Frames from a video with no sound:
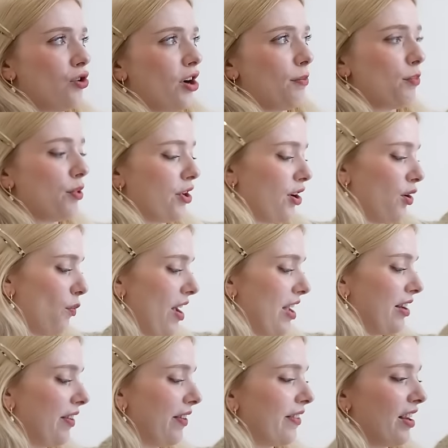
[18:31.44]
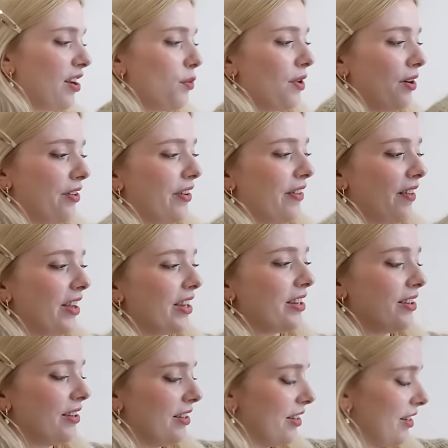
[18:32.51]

try and put it away in a state where it's like